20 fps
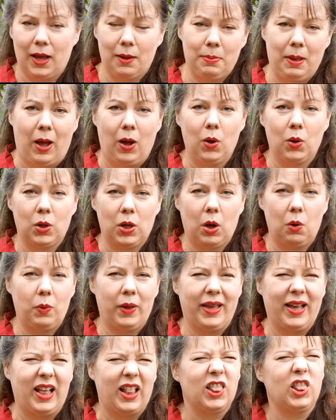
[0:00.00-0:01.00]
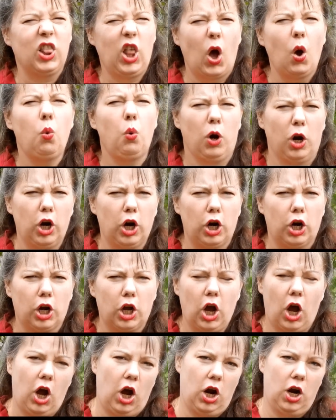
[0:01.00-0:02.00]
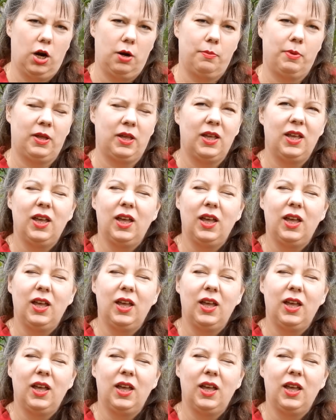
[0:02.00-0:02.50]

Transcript: about going lower carb.